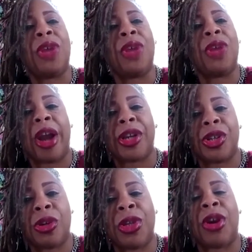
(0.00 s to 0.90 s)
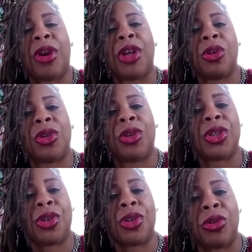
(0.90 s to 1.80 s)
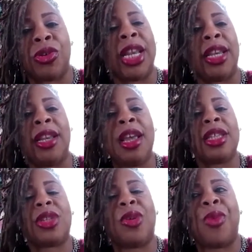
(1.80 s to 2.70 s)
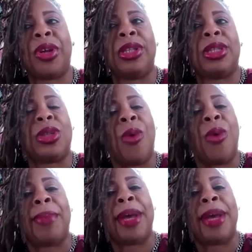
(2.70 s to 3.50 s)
for our children, our children's children, and so forth and so on,